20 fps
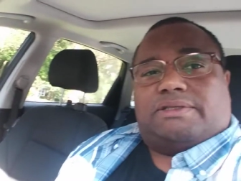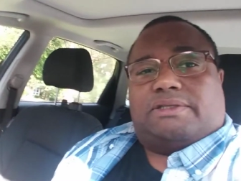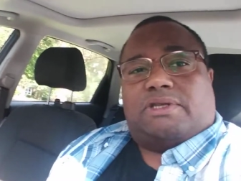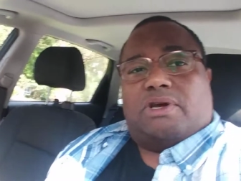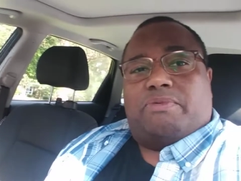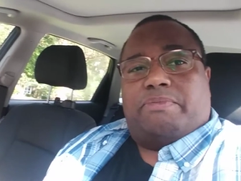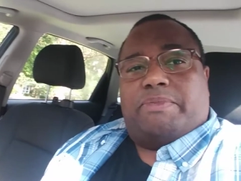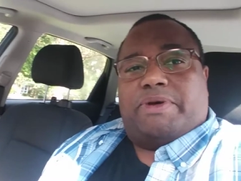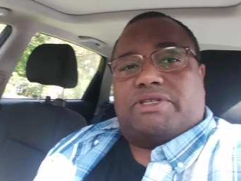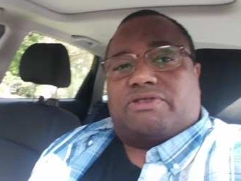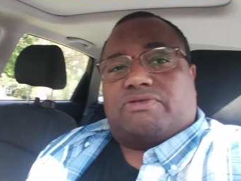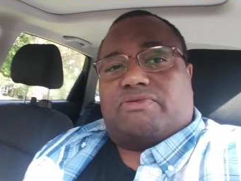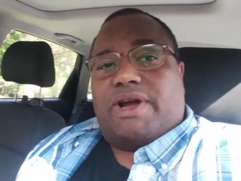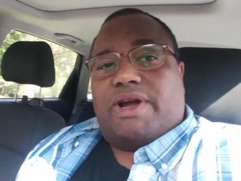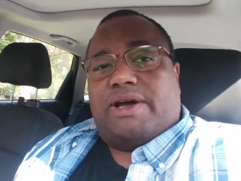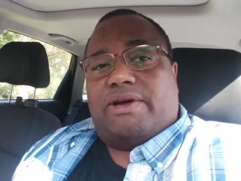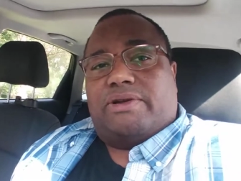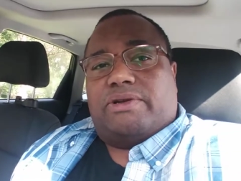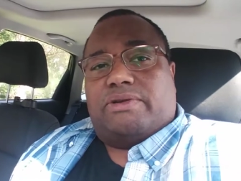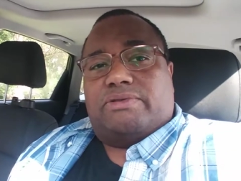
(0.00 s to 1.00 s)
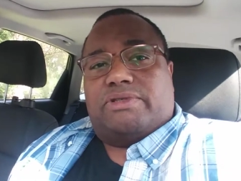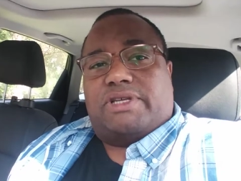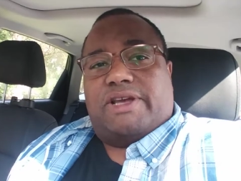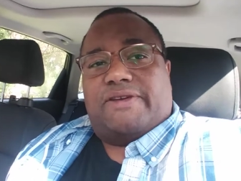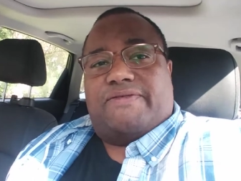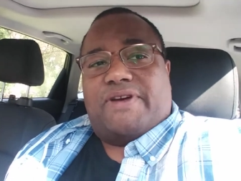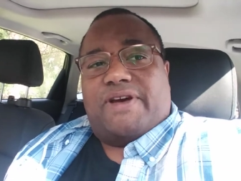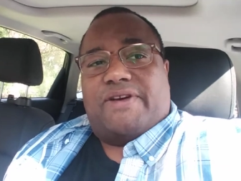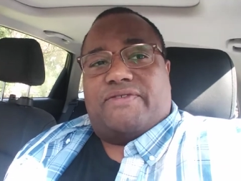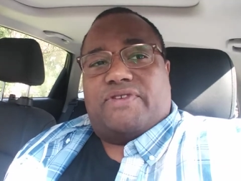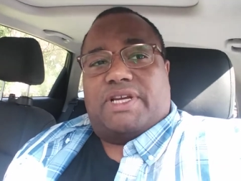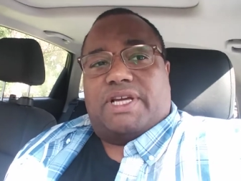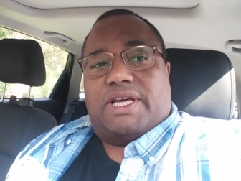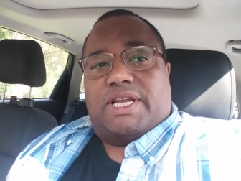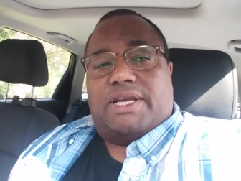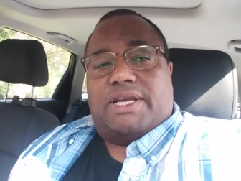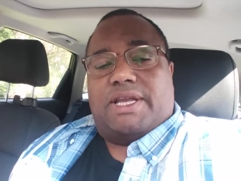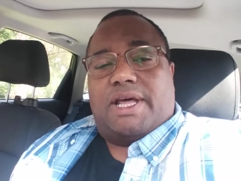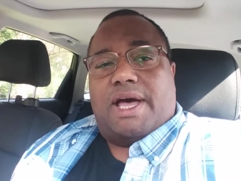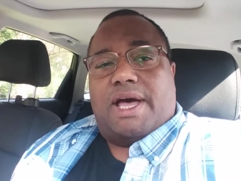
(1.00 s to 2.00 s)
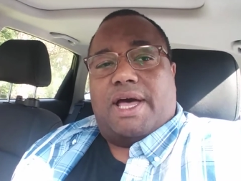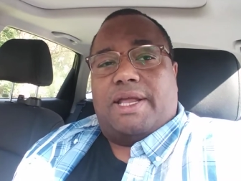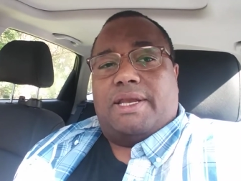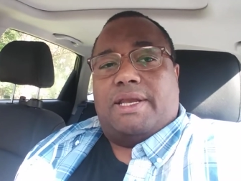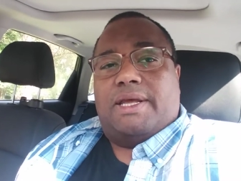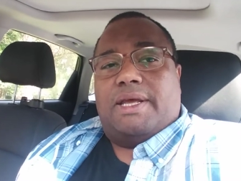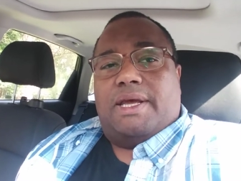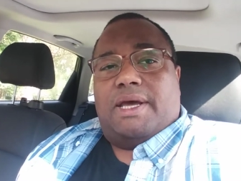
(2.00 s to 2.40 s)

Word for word: Don't mess around. Don't take forever to get it done.